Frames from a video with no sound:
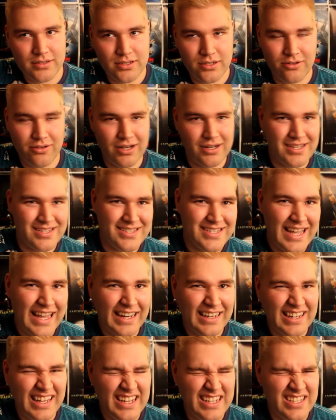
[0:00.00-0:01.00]
to create a
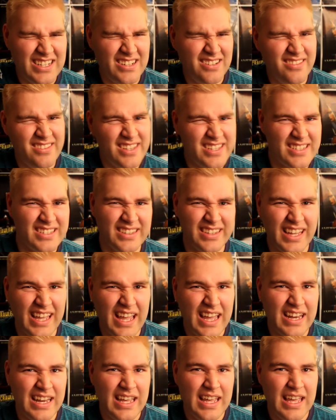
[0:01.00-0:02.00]
satellite to do this and
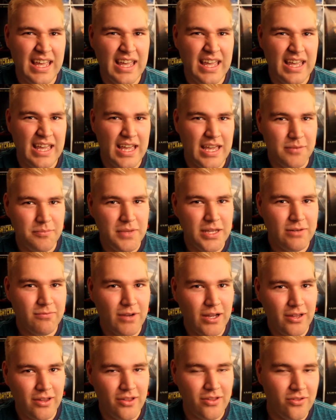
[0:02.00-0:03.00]
that. And
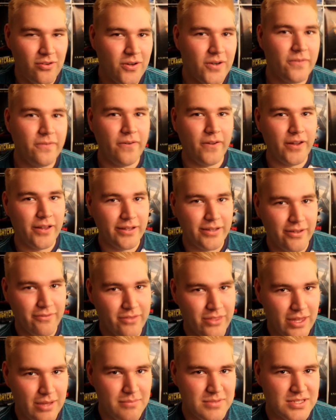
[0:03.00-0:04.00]
meanwhile, he's sort of falling in
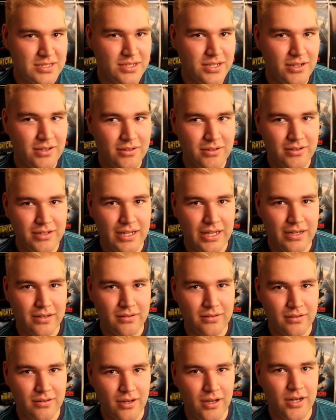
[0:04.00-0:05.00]
love with Emma Stone,
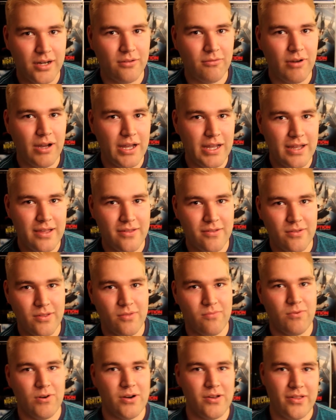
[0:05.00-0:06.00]
and on Hawaii
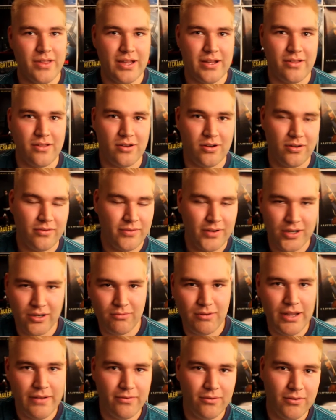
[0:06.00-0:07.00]
is where his ex-girlfriend or
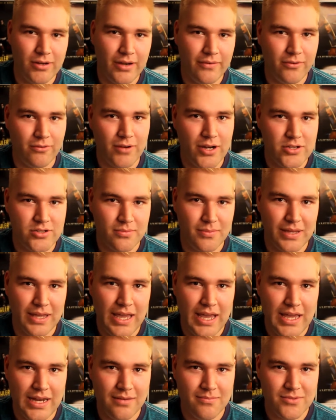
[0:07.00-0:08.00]
wife or whatever, Rachel
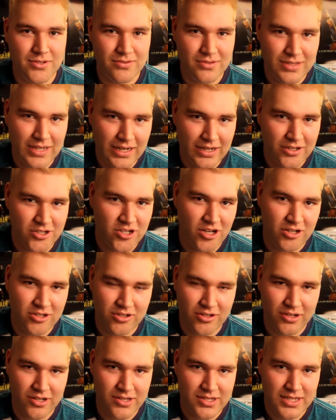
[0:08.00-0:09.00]
McAdams, who's dating John
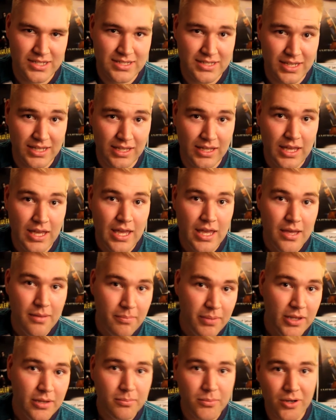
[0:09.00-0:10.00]
Krasinski.
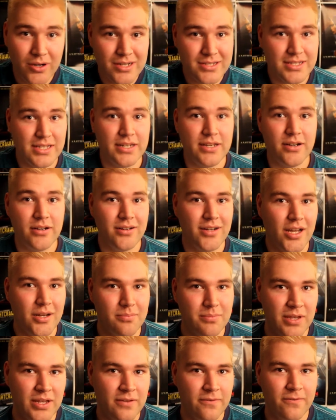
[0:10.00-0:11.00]
Bill Murray's in here
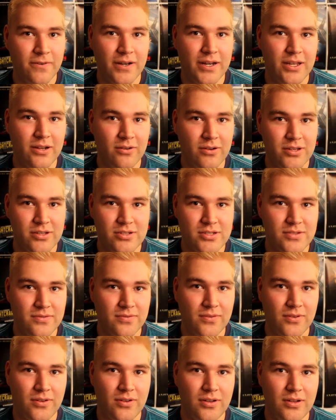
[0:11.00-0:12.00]
not being funny or
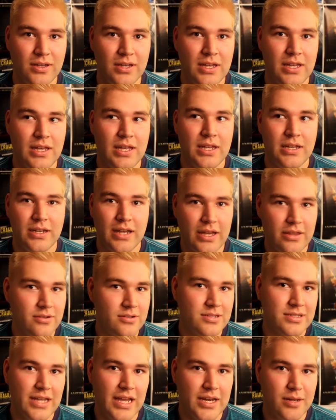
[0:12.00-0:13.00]
useful. Neither
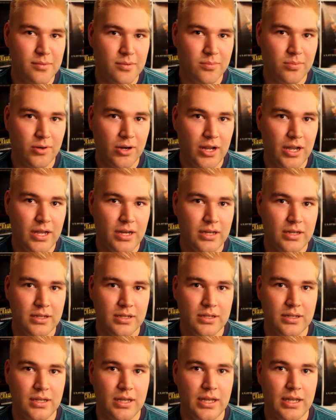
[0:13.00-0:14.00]
is Danny
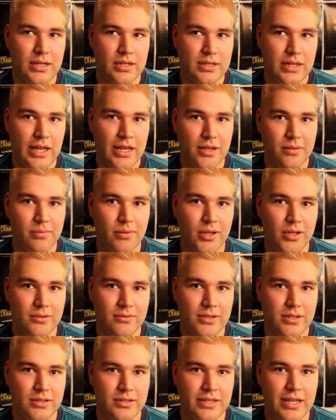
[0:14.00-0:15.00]
McBride, and Alec
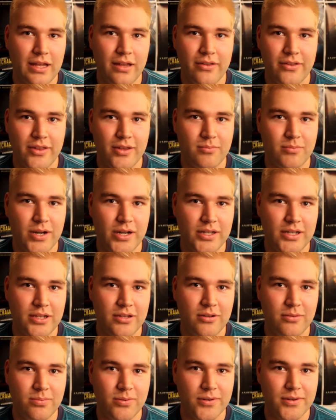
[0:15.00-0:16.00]
Baldwin yells at Bradley
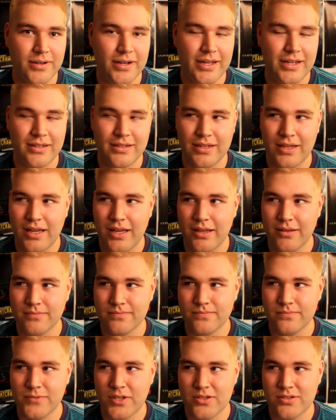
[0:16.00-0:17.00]
Cooper,
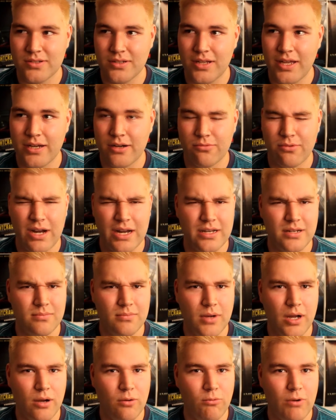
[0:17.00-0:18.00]
and there's a lot of
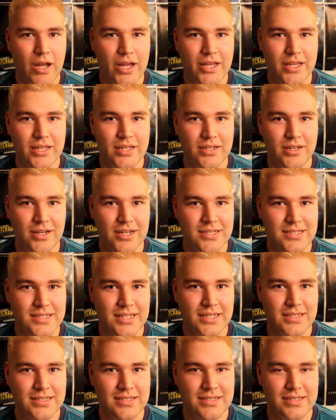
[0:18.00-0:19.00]
random Hawaii
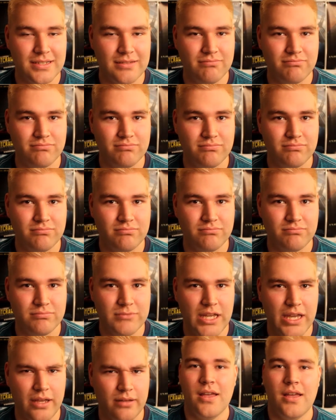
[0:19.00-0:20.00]
nonsense, and
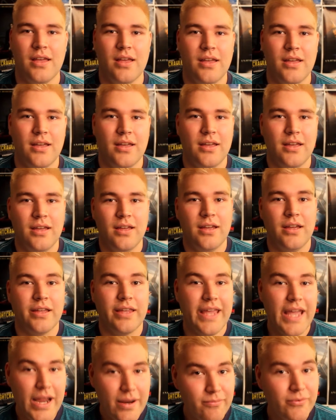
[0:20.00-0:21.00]
yeah.
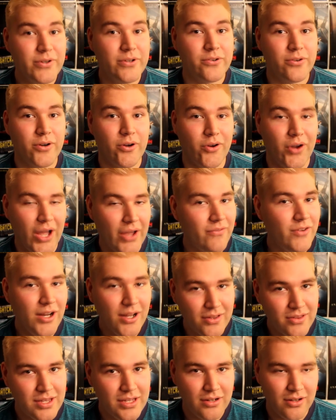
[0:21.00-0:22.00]
Crowe, I've
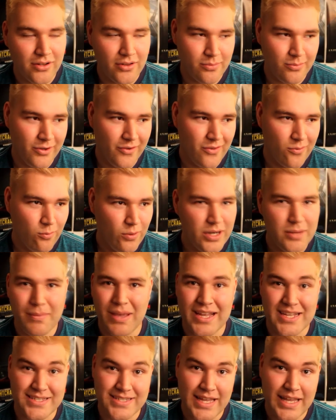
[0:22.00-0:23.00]
not seen all his movies. What do he
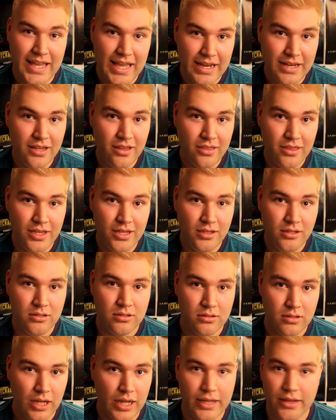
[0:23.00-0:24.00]
make? Say Anything?
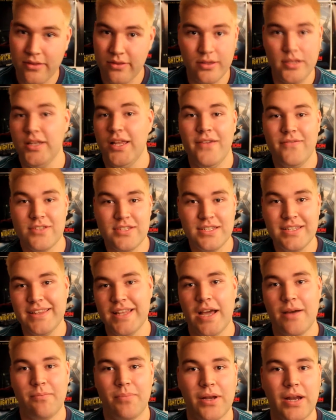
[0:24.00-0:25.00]
I still haven't seen
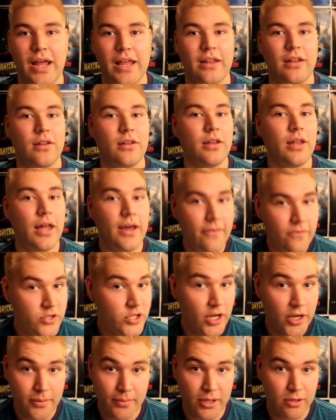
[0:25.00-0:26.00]
that, but I love
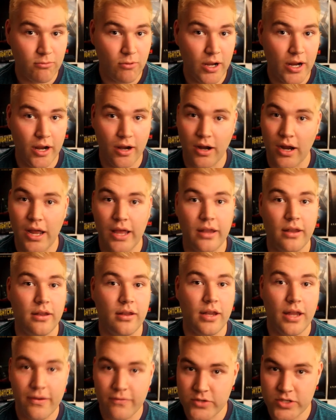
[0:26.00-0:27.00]
Jerry Maguire. I
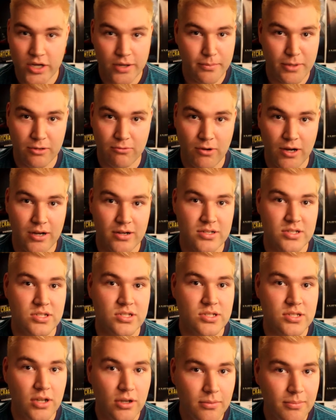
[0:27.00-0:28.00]
love Jerry Maguire
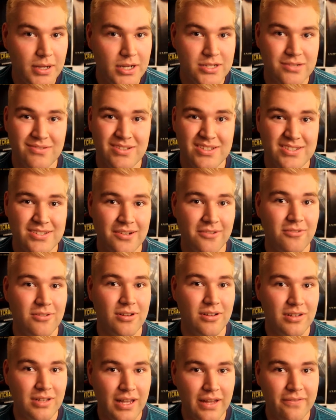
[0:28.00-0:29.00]
so much. He was so
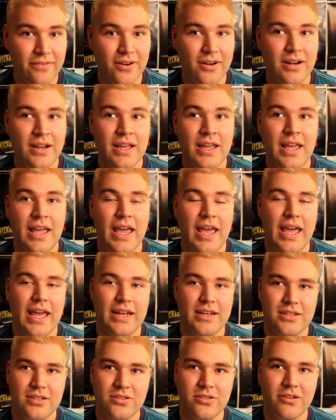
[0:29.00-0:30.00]
clever
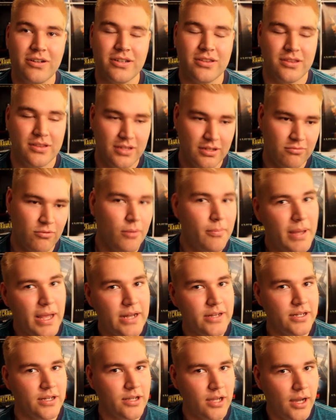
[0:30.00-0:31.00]
and took the
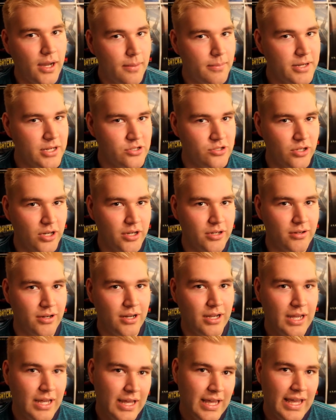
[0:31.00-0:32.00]
romantic comedy
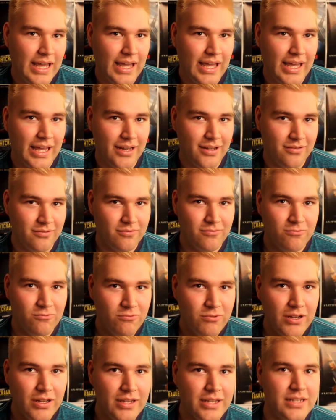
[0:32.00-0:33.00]
genre and
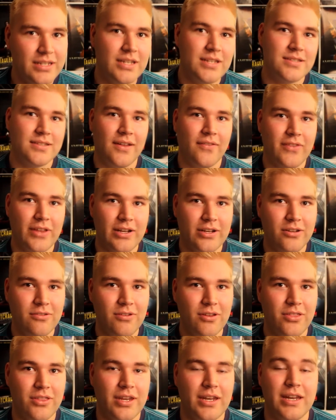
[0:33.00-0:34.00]
really did something new
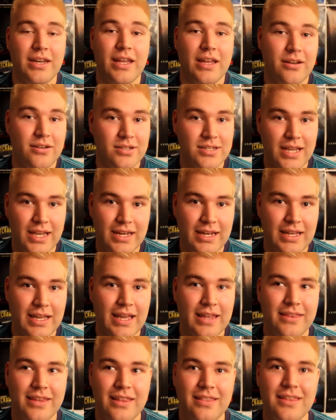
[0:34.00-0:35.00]
with it and entertaining.
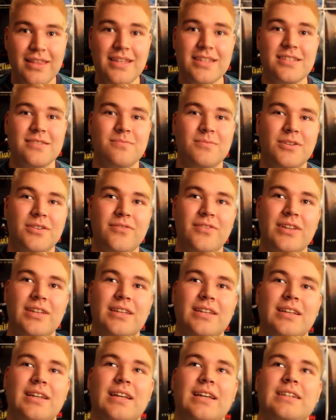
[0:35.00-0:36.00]
And then this
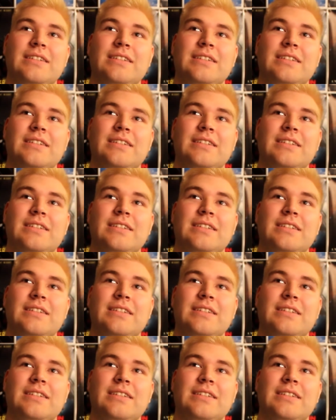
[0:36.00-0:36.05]
movie,